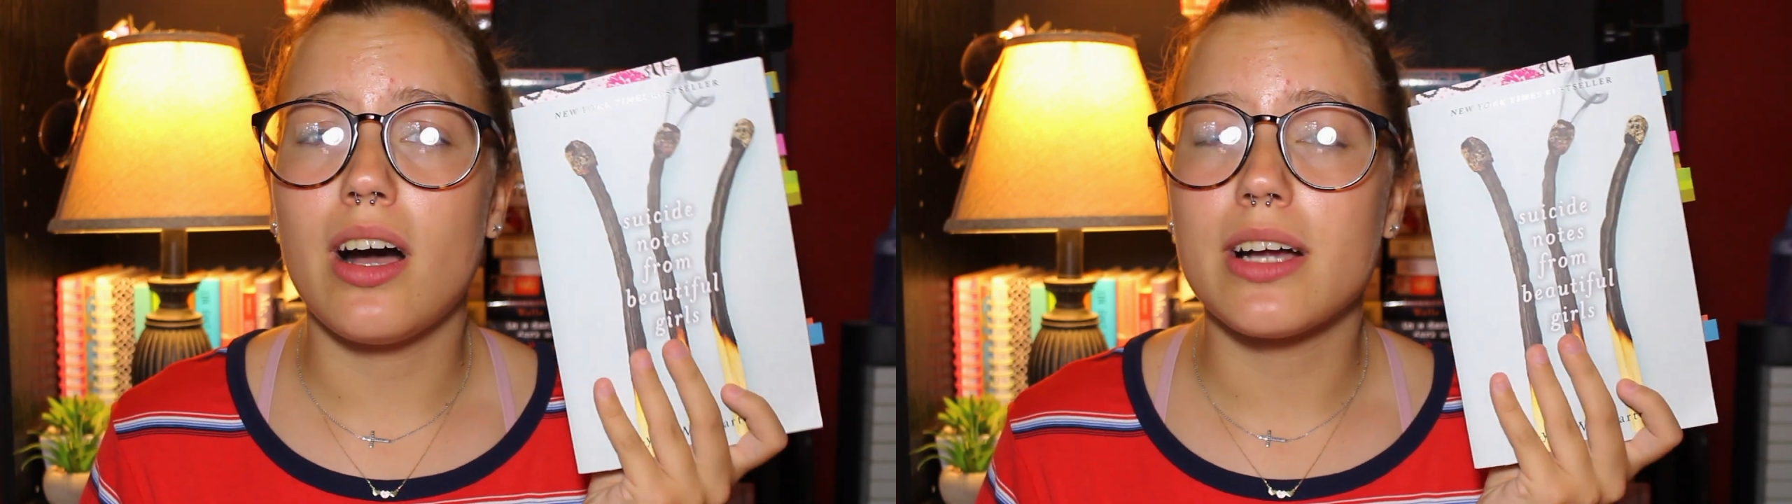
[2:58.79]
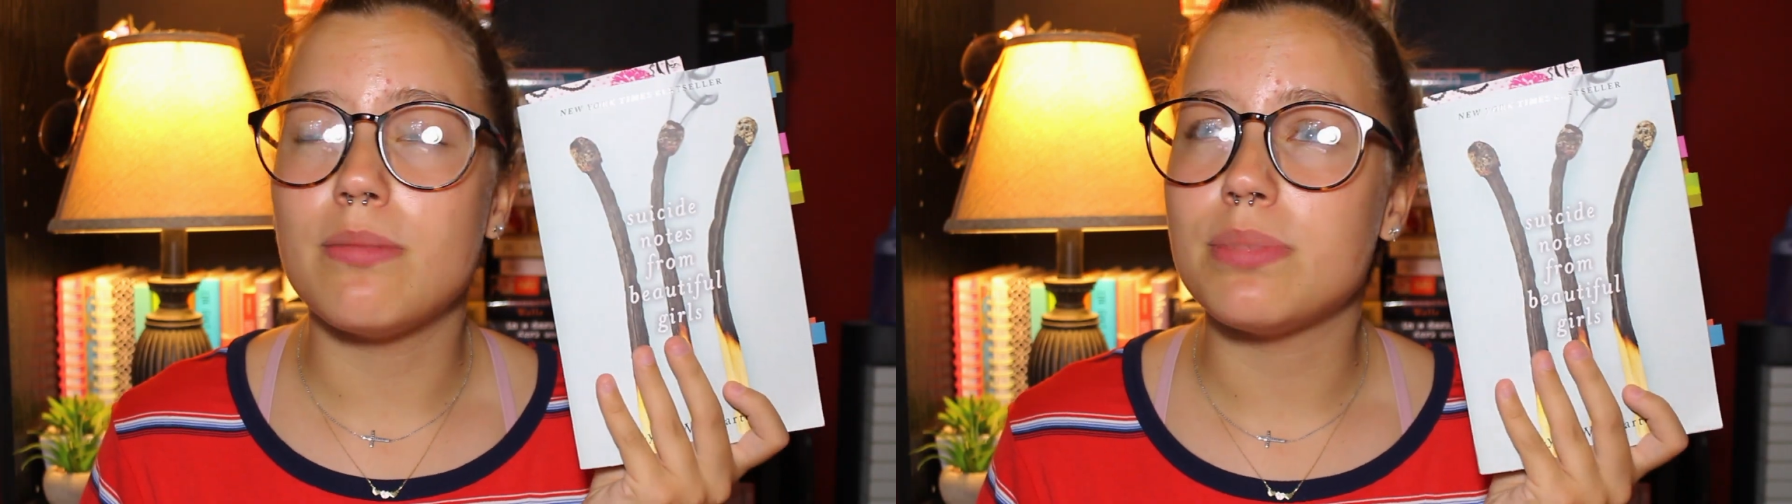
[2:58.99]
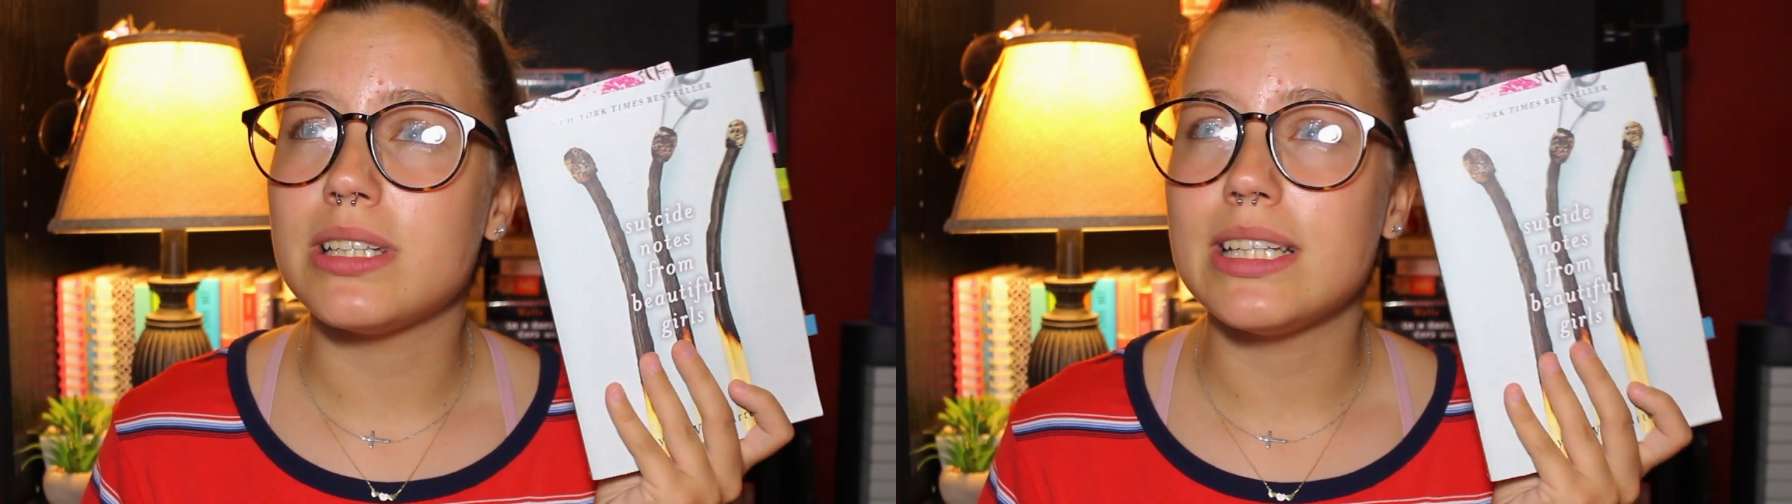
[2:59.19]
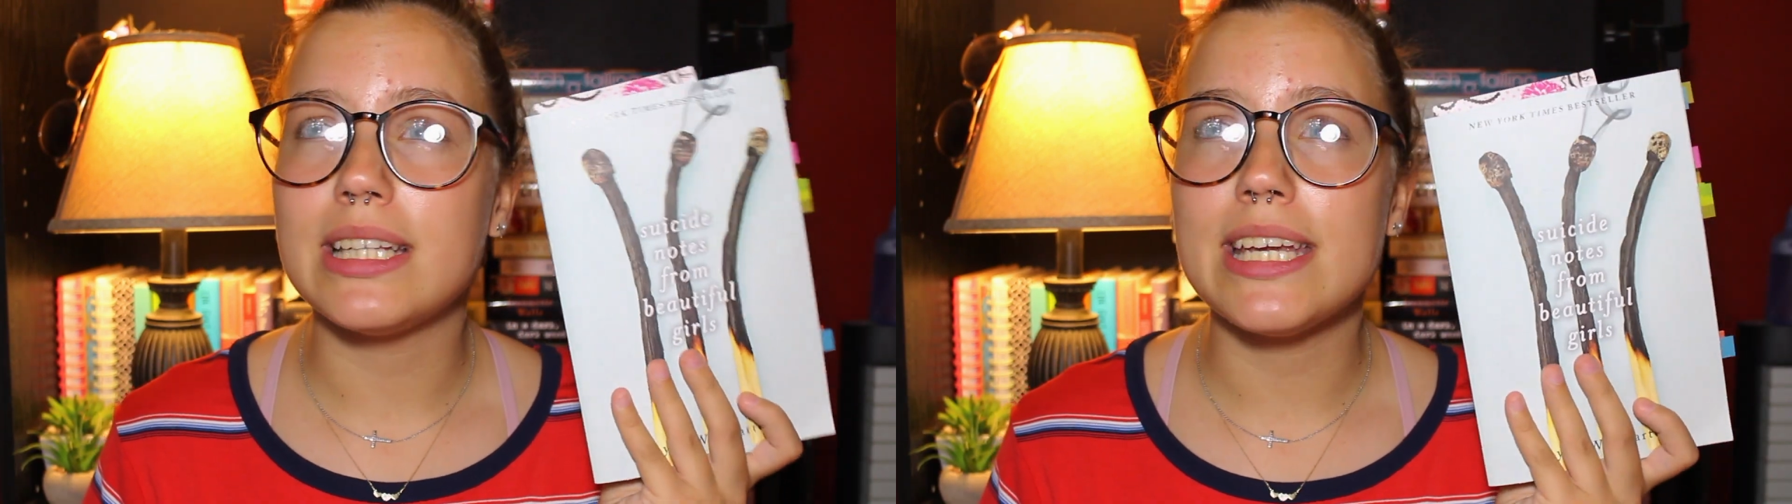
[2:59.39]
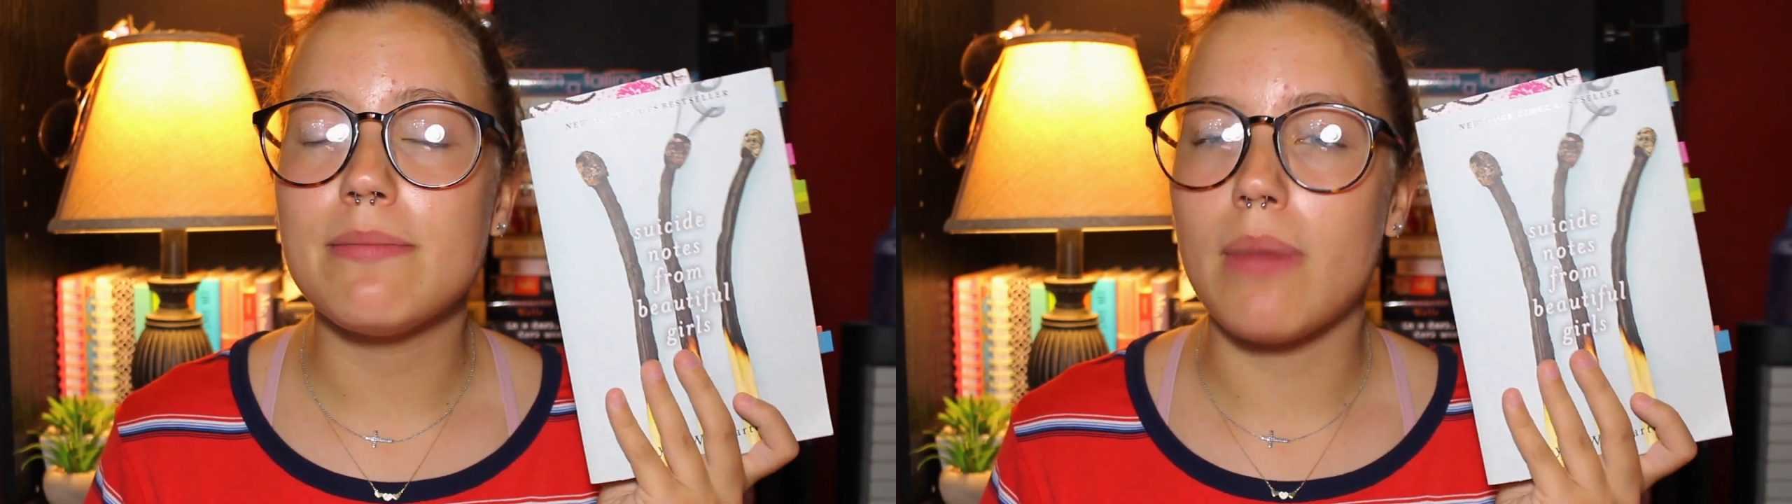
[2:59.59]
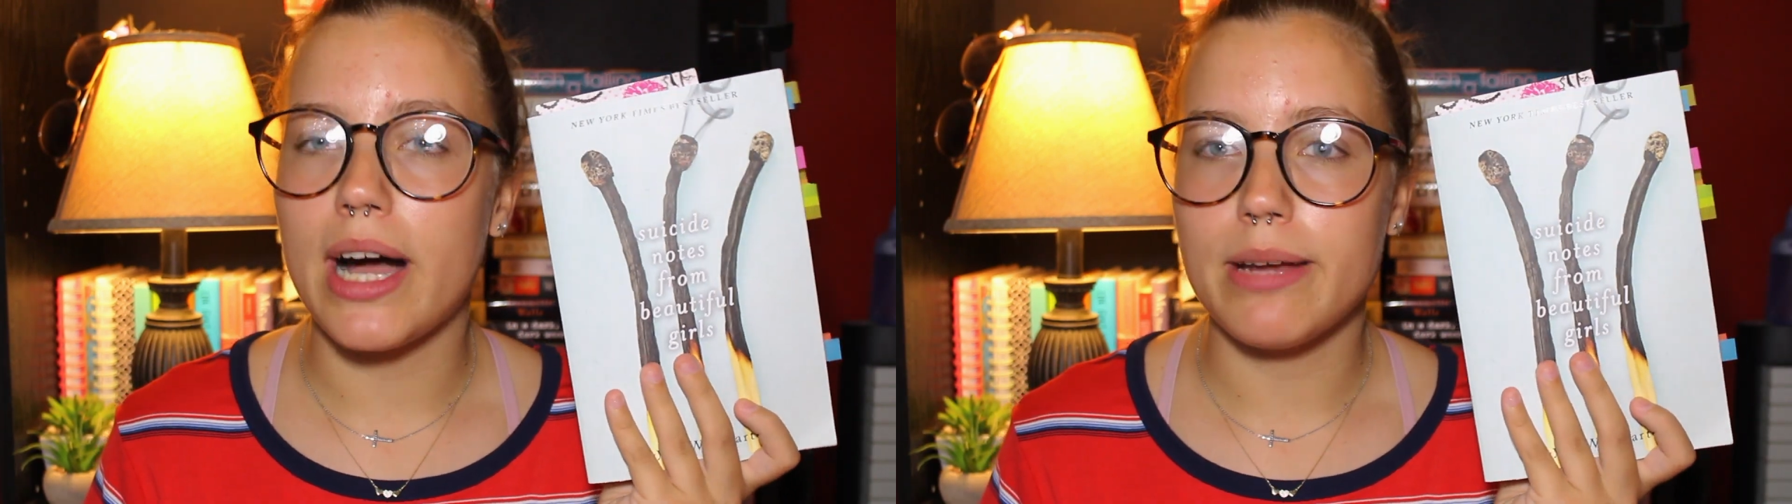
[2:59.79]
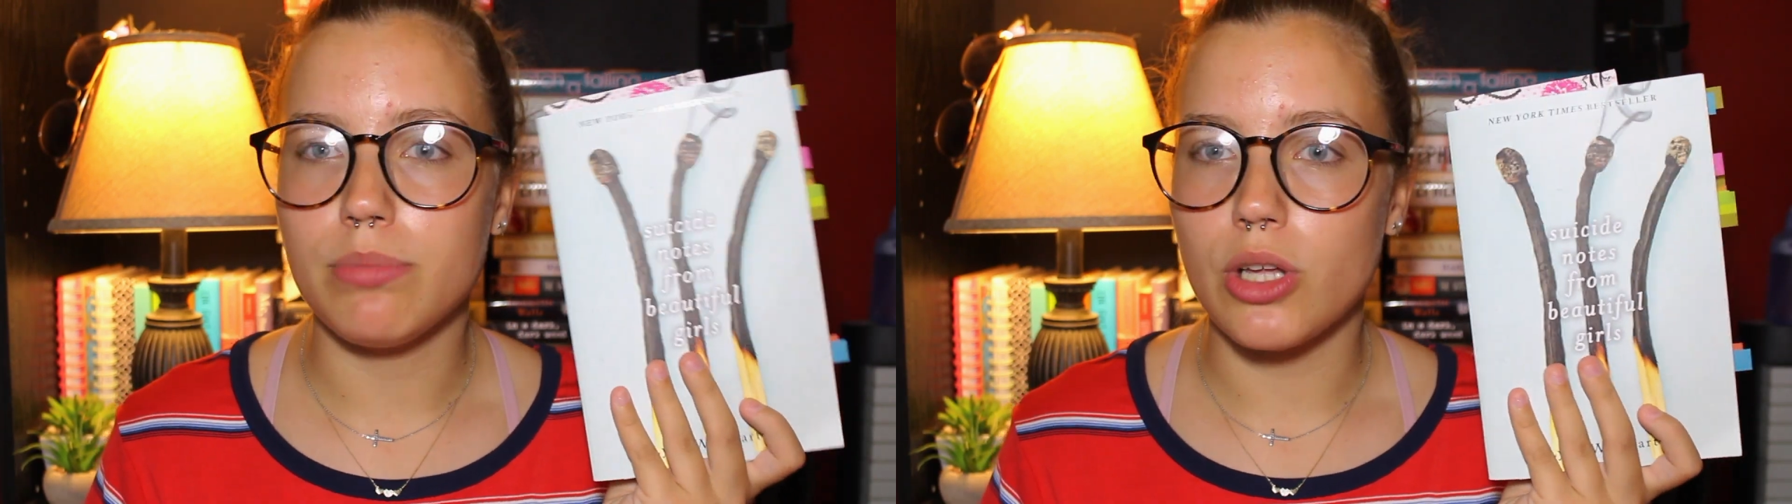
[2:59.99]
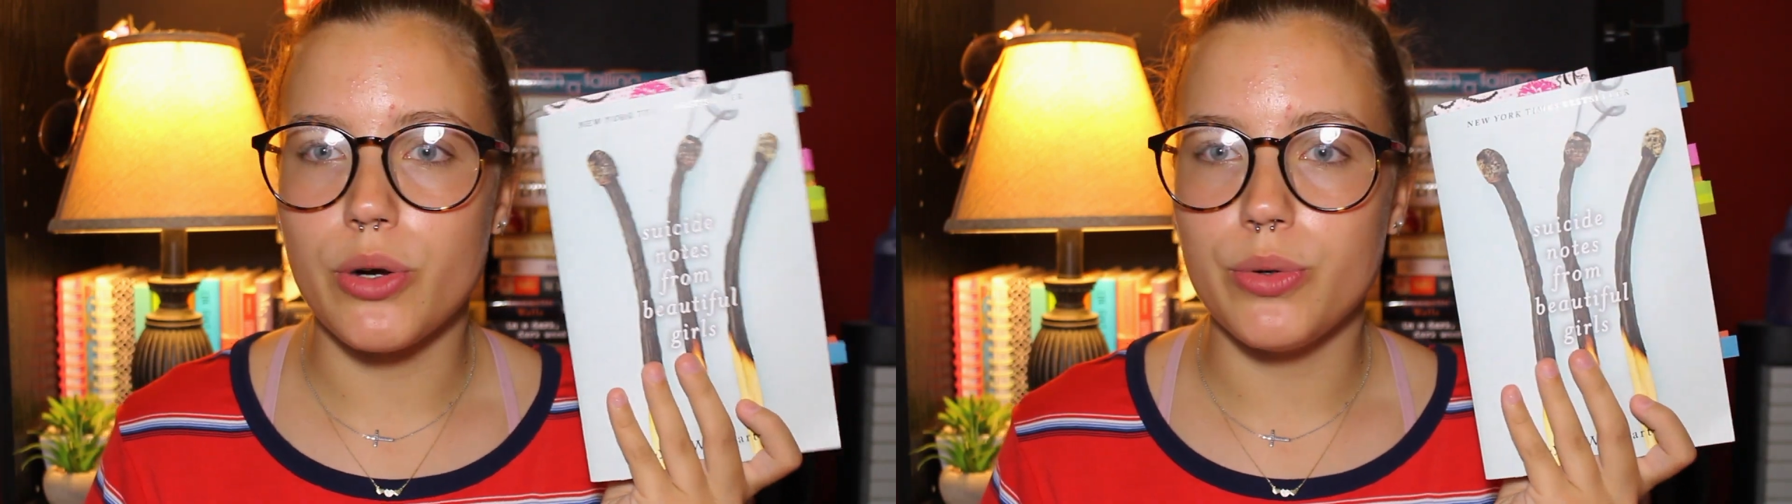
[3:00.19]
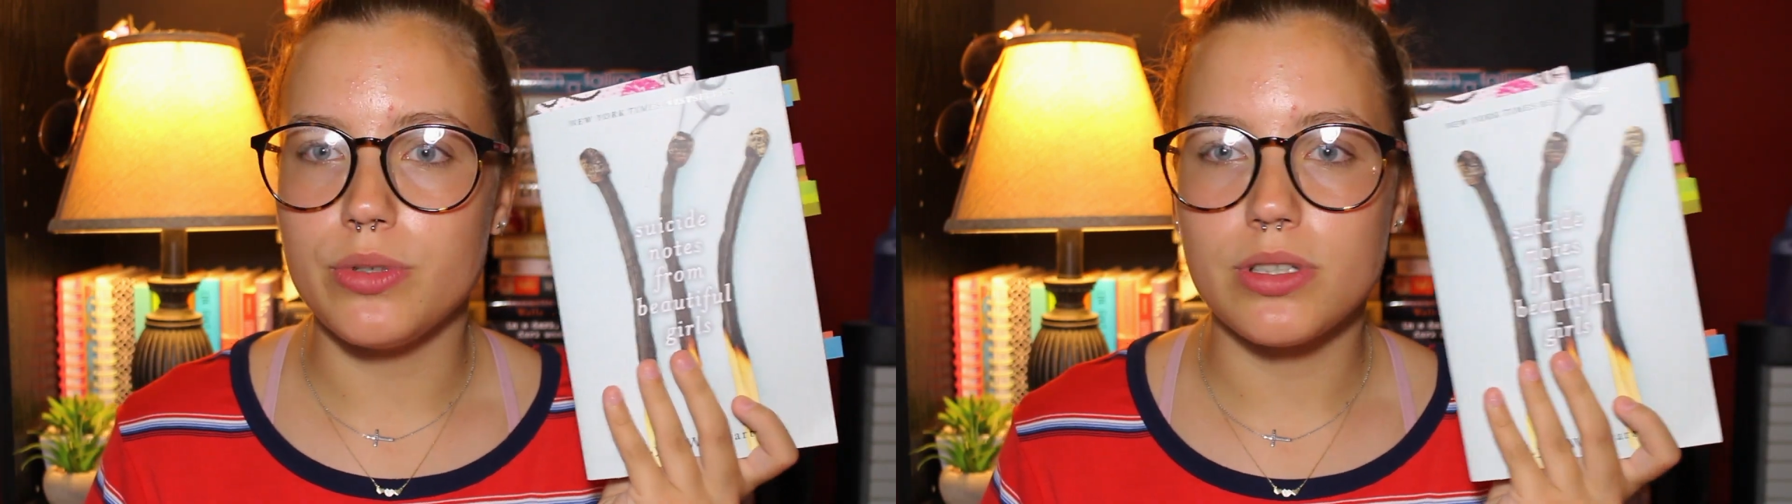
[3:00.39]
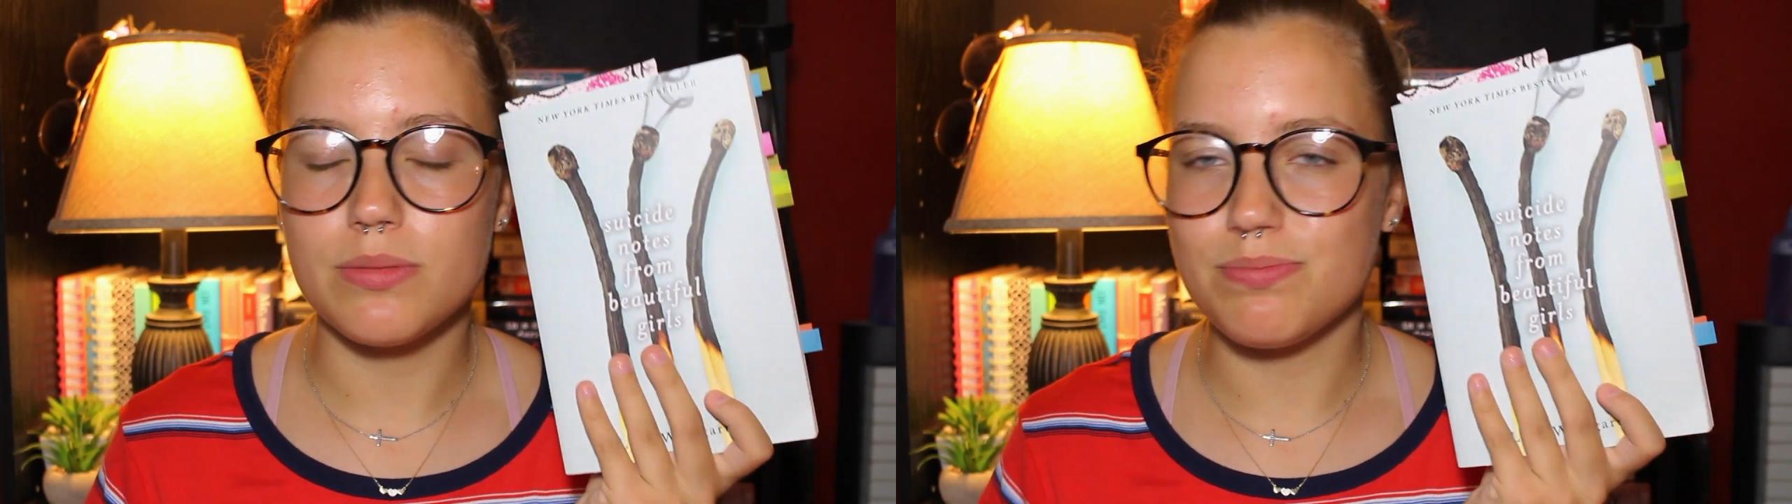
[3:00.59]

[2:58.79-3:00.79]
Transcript: a complete mind-blown